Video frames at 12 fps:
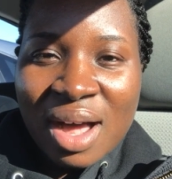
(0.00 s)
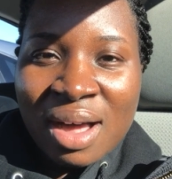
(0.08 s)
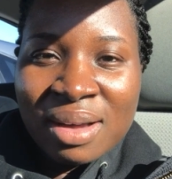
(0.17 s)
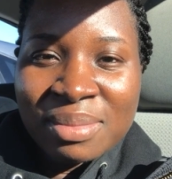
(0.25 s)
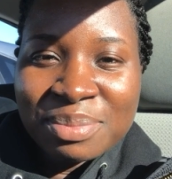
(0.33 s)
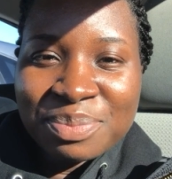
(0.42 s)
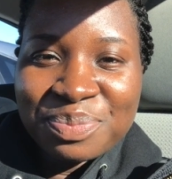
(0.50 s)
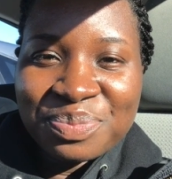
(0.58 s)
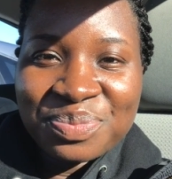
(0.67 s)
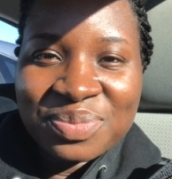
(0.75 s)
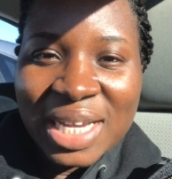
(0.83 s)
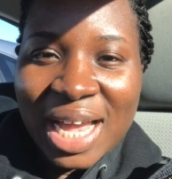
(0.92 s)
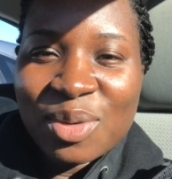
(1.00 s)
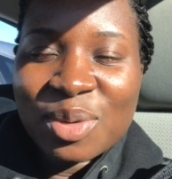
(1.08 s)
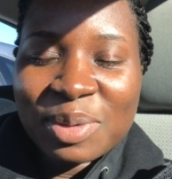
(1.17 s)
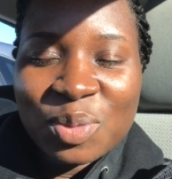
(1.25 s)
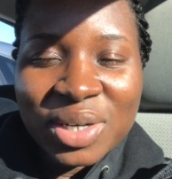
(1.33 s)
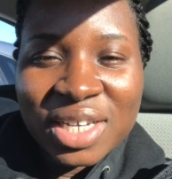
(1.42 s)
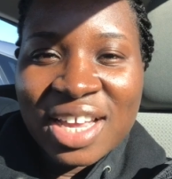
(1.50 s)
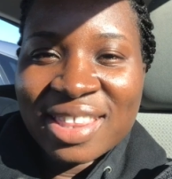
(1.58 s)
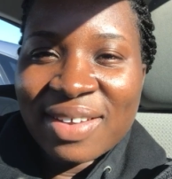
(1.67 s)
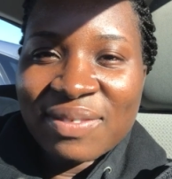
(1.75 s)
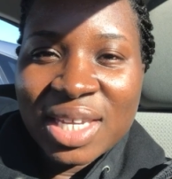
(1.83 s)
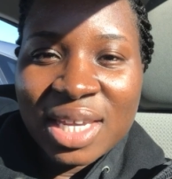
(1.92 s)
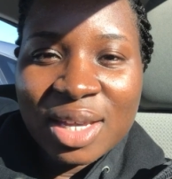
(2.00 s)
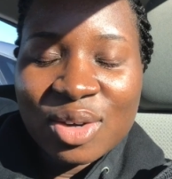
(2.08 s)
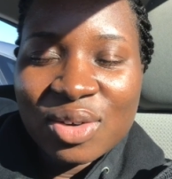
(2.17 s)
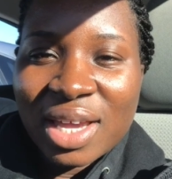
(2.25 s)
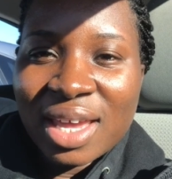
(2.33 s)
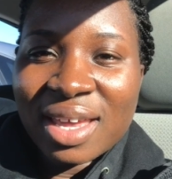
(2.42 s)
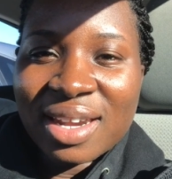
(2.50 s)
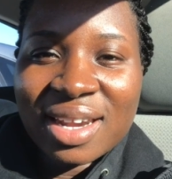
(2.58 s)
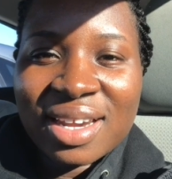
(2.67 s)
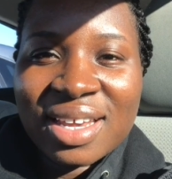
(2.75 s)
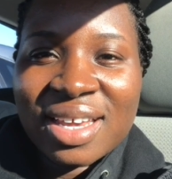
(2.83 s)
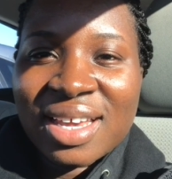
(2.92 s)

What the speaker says: I will be working on that video, and